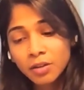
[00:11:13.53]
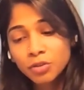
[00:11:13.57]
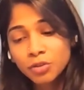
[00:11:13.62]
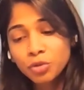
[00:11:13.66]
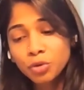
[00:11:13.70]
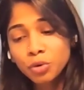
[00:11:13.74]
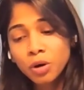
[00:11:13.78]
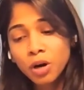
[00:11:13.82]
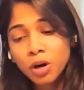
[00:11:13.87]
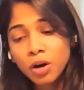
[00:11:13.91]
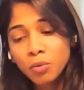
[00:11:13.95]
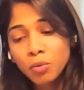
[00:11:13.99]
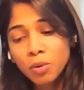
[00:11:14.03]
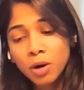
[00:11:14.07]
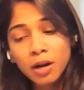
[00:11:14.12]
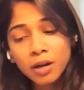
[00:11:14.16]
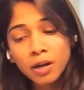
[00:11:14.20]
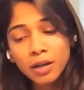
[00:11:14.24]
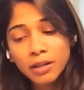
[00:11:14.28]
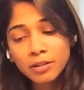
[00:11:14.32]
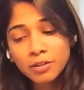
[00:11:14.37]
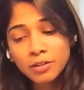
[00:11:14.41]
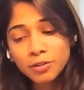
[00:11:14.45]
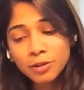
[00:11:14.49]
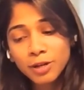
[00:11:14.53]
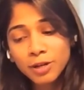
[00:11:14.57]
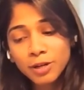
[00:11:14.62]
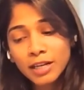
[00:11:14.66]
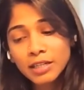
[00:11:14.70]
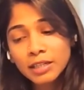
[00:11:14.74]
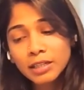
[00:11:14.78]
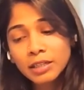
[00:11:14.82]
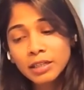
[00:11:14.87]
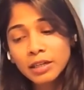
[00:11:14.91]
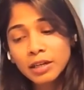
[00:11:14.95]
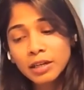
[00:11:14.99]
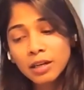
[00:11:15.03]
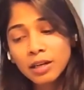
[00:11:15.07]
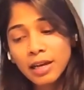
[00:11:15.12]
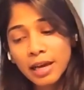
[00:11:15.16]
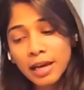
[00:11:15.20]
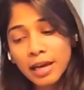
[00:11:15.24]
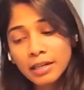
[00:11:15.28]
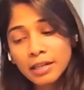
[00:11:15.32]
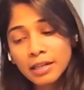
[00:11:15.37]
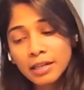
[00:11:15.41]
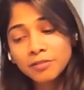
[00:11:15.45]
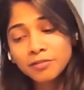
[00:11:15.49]
Through her work in creating
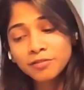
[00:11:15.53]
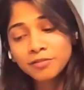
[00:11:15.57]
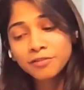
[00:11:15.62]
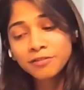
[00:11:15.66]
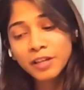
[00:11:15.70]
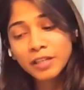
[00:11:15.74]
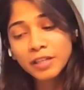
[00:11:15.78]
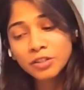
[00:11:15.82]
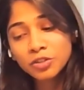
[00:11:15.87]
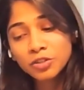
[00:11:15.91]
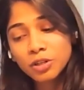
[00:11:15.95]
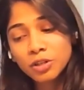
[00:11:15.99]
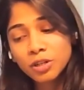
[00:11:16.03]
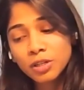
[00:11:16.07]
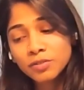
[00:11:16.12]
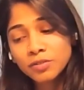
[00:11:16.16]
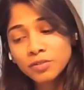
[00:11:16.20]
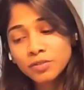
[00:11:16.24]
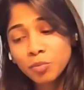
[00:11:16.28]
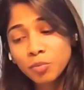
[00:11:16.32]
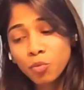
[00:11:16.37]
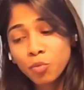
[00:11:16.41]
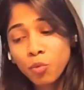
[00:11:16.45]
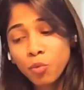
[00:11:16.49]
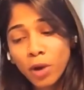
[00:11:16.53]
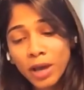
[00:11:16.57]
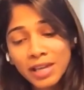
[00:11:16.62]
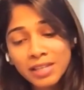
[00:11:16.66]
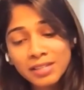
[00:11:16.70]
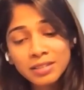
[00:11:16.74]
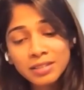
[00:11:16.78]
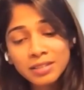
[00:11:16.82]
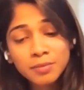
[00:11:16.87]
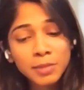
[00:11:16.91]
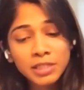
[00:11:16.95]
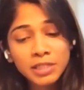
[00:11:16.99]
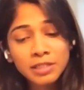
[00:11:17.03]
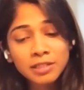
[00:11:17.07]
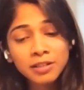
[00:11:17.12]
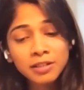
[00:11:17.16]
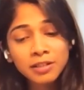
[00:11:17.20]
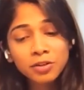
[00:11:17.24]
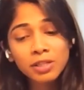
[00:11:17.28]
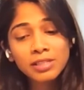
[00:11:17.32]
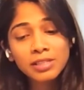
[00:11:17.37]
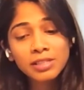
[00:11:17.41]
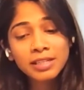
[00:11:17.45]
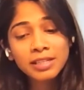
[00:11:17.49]
lighting fixtures from waste
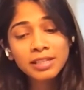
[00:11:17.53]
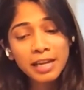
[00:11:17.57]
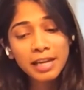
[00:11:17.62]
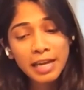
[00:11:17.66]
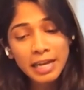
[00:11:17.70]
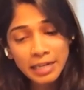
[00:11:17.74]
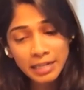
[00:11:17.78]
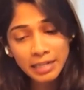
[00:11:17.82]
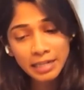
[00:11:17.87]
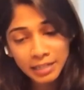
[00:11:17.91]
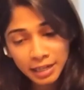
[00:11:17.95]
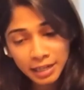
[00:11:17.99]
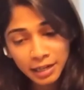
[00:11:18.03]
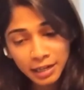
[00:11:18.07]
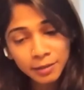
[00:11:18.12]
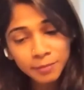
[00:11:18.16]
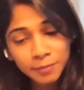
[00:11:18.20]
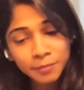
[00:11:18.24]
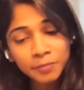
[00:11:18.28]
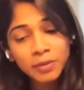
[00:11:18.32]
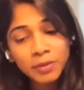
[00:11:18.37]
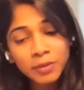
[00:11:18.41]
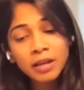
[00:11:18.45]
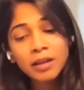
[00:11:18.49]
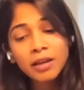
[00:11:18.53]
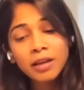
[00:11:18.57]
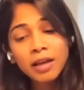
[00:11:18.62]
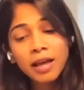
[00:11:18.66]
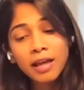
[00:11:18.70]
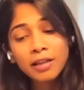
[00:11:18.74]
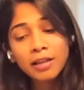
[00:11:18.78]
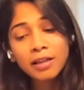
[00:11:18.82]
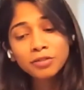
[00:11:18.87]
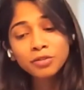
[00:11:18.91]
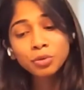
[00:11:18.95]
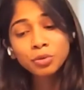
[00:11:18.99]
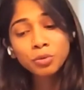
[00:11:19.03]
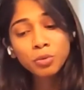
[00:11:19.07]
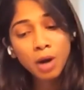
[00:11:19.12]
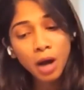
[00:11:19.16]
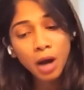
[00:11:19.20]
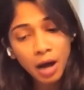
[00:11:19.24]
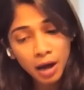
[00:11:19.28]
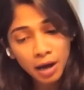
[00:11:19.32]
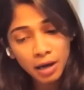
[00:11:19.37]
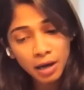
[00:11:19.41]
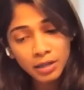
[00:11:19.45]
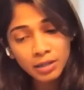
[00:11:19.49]
materials in India, and through
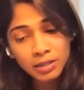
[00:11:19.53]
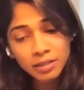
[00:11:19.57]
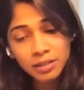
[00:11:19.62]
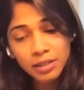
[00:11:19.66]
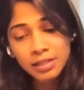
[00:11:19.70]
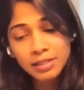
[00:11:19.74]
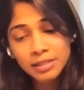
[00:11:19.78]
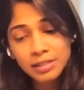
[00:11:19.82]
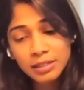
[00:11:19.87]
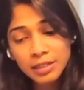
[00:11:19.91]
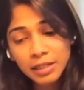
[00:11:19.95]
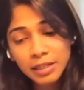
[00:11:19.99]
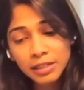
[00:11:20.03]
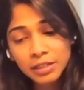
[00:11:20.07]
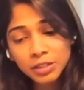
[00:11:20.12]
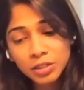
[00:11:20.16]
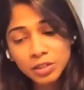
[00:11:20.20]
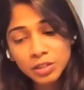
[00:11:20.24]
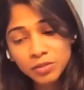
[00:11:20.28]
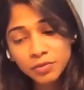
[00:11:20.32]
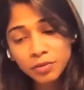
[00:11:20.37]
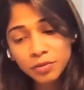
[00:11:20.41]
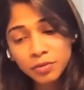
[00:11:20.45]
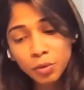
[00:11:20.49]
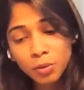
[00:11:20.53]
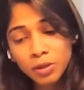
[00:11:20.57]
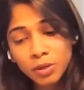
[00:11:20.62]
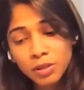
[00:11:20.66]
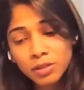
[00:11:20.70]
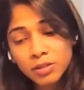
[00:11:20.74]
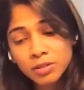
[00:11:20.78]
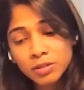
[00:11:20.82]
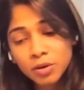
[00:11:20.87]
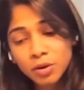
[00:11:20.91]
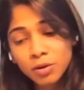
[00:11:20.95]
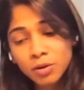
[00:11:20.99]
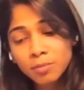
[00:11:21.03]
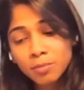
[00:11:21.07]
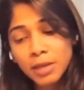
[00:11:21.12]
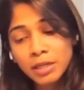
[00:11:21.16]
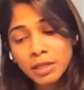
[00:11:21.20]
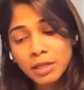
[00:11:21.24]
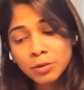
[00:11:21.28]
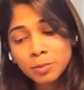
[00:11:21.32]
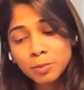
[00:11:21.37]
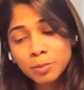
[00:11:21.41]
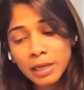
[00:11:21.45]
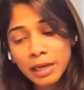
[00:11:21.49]
art, installations focused on
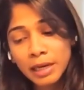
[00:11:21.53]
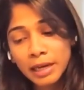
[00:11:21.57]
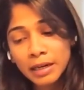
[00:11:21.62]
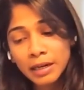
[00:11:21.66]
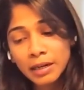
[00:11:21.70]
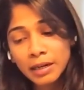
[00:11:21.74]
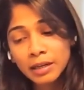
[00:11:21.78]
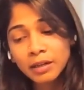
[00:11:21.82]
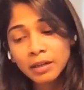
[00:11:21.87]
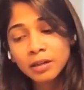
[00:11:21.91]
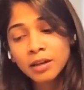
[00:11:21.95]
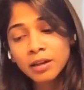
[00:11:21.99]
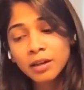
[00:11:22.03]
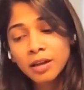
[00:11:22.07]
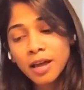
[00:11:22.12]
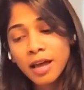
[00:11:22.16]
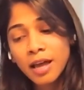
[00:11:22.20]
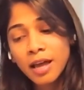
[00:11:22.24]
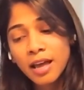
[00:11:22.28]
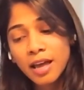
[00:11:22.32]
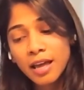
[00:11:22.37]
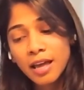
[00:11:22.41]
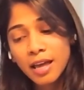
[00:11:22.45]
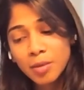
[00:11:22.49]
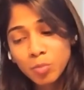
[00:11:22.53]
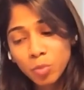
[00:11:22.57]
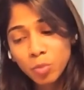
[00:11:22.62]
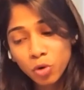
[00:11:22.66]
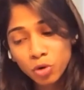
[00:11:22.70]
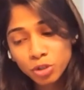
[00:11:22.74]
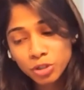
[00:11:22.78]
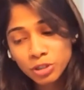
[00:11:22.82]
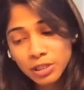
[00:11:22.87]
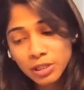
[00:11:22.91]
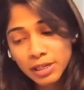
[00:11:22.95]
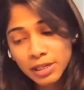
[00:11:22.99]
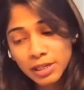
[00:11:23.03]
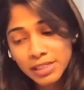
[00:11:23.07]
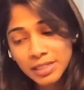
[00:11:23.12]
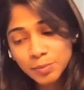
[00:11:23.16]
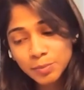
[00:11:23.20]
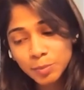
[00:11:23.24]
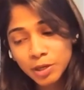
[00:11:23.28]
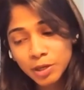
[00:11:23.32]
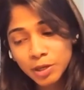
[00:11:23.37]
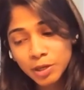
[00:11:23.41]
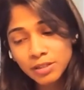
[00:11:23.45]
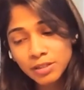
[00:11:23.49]
manipulating emotional
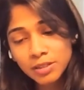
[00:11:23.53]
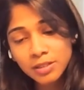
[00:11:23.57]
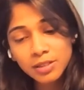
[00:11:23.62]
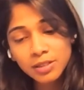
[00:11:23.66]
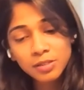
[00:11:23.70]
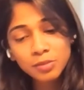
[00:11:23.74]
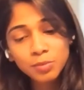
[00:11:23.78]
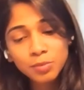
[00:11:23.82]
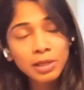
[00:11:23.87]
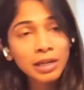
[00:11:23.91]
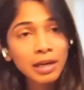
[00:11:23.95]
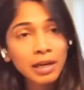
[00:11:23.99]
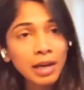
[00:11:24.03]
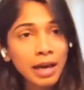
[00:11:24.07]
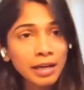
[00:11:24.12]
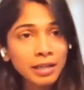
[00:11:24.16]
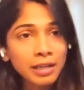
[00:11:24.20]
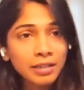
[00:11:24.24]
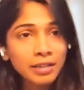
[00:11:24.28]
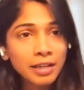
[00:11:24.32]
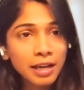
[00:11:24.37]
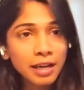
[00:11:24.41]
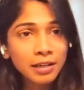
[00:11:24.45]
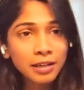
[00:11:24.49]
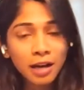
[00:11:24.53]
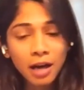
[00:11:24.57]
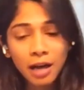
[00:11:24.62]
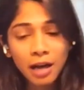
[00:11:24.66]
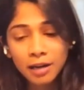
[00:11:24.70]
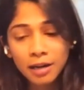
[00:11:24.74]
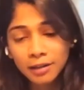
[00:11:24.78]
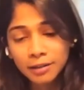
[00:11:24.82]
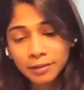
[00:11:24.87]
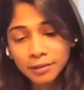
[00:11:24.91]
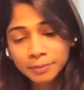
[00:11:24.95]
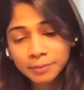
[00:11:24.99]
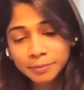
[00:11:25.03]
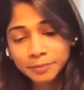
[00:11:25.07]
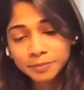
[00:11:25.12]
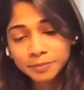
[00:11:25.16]
experiences with light and color.